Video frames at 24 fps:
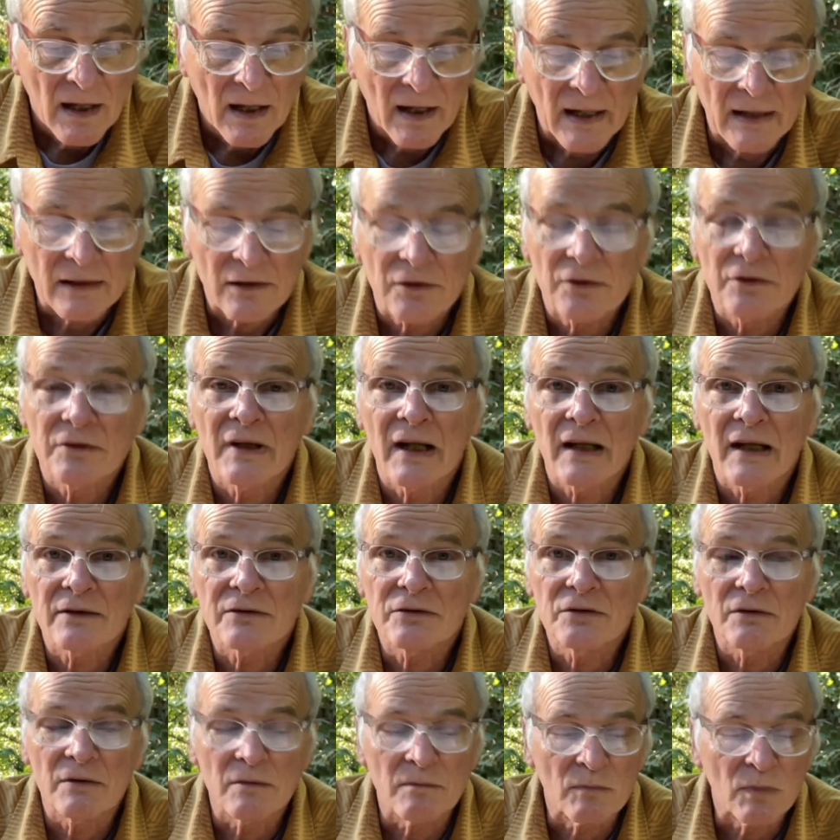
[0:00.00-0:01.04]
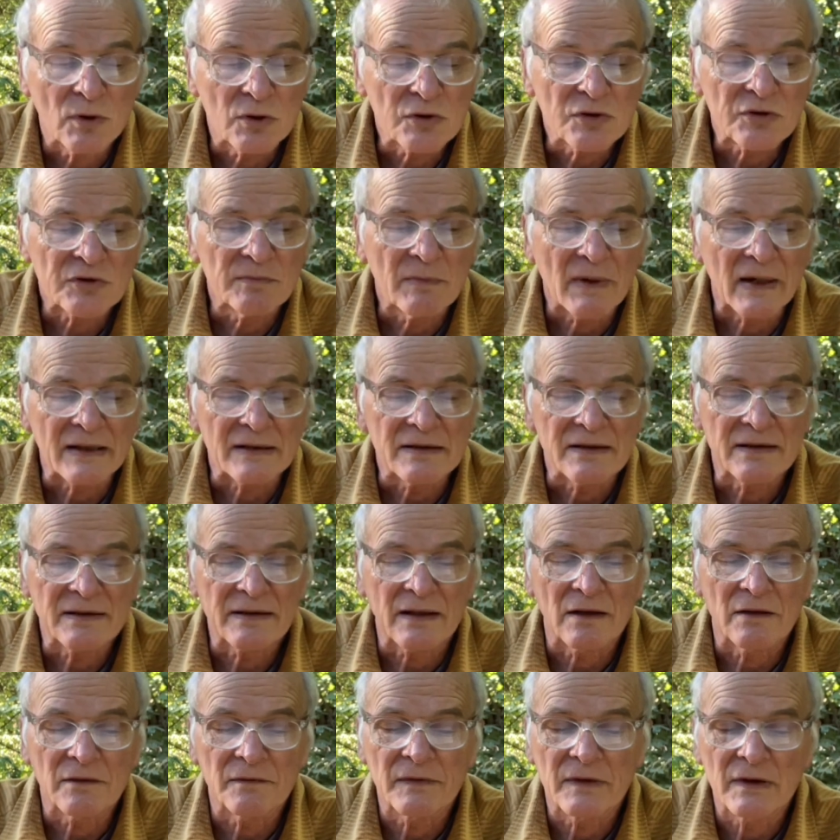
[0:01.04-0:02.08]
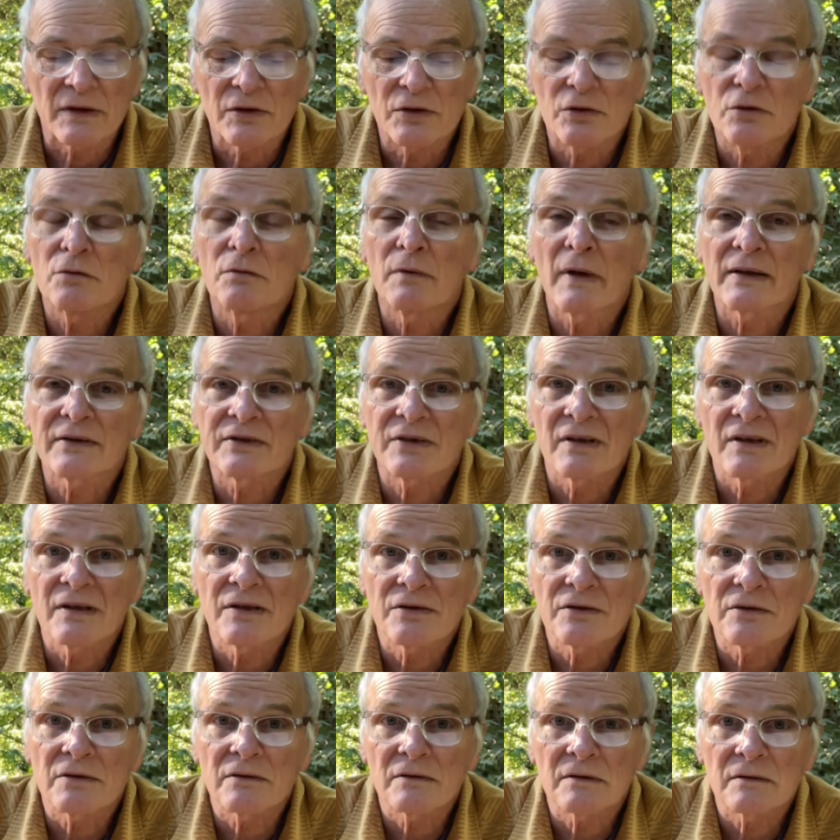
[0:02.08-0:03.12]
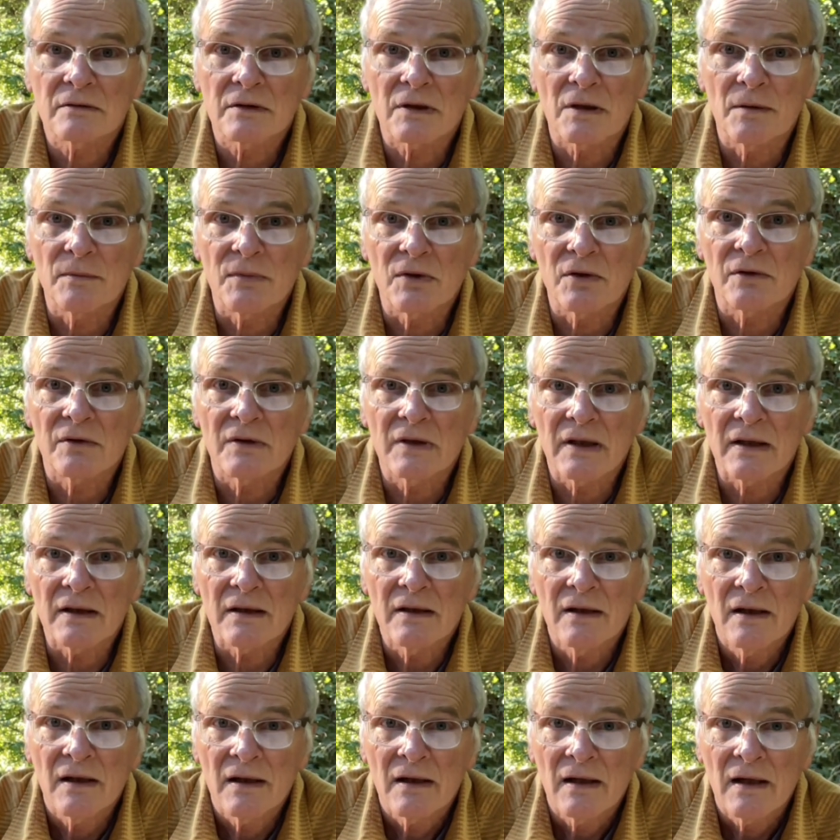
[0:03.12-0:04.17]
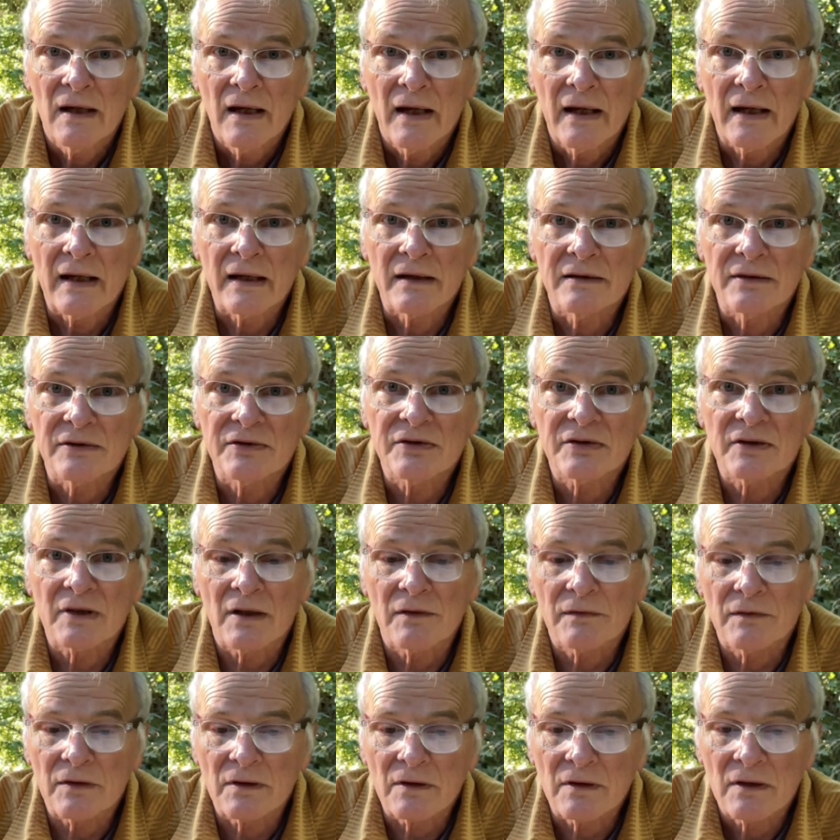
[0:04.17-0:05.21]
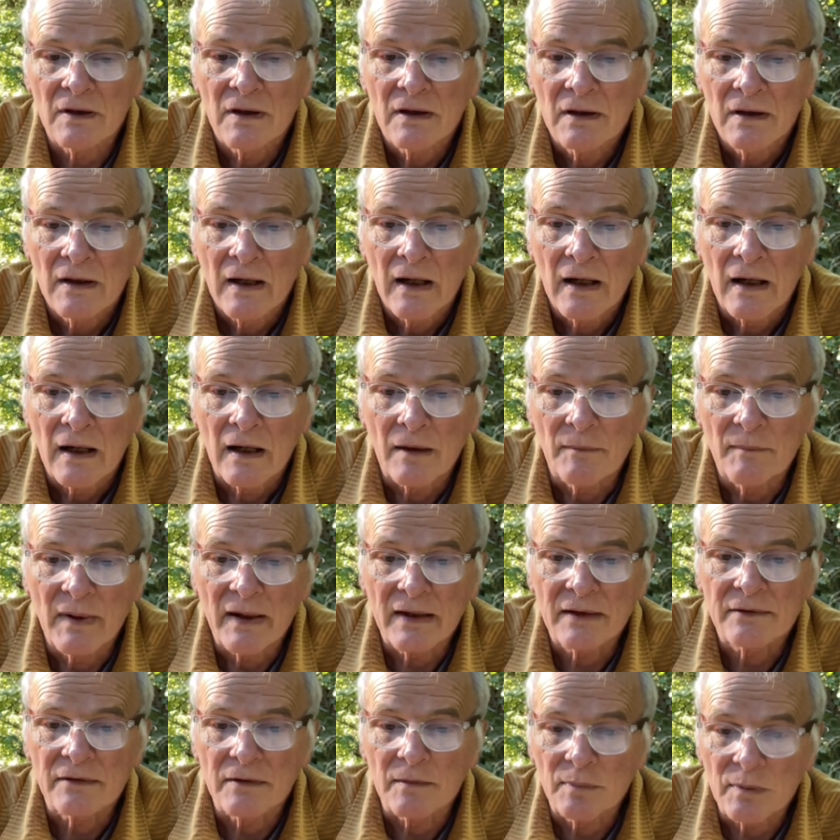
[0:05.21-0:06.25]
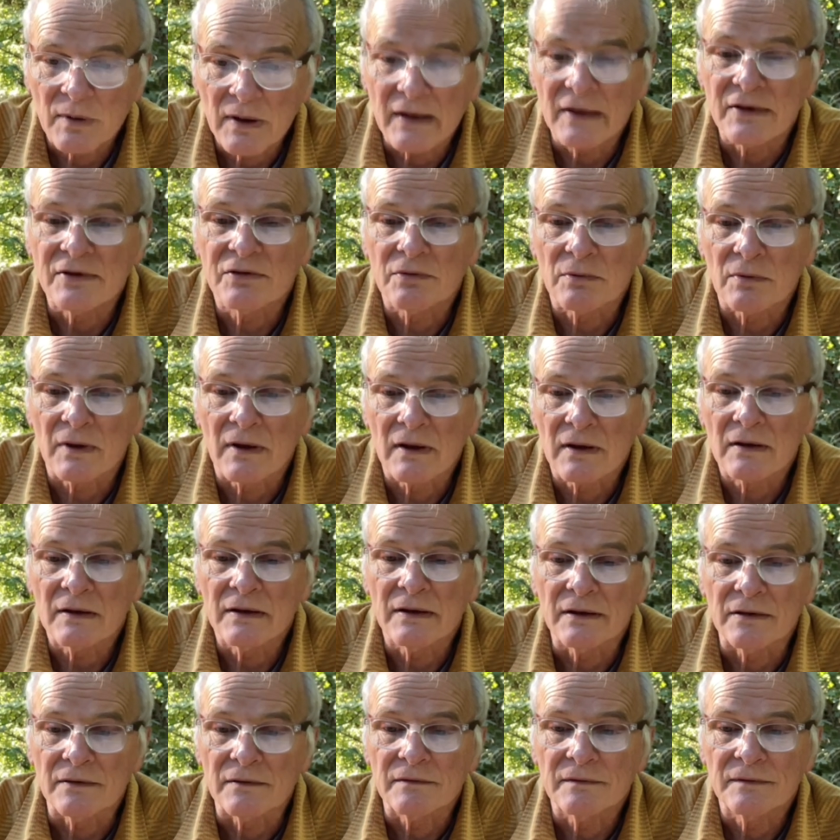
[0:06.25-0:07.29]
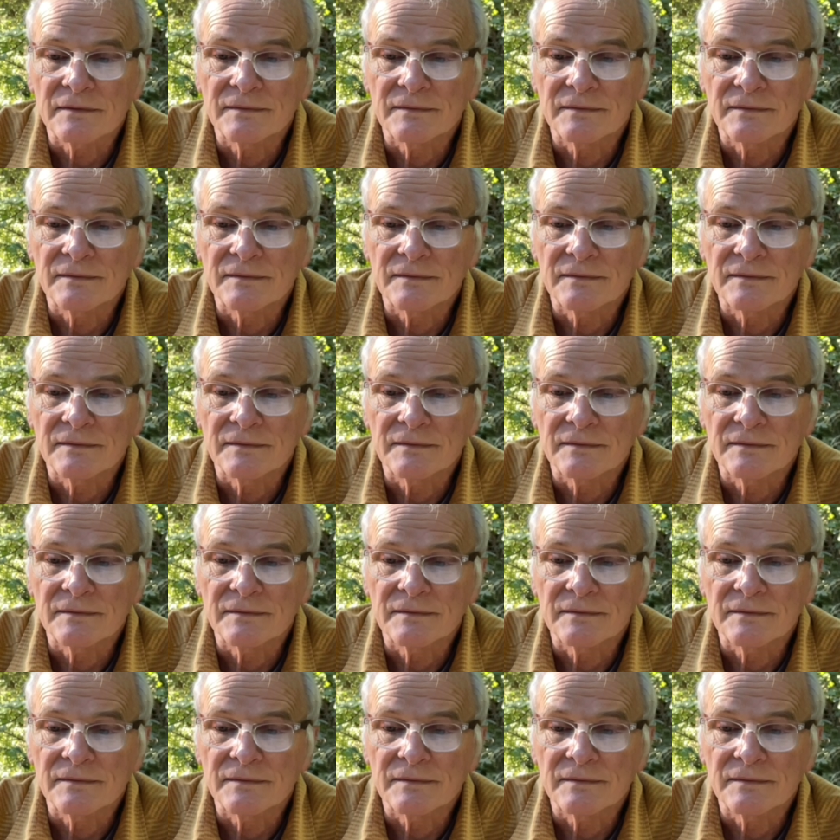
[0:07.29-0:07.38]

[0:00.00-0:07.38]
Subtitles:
I learned how to immerse myself in a new residential community and discover about the place where I live.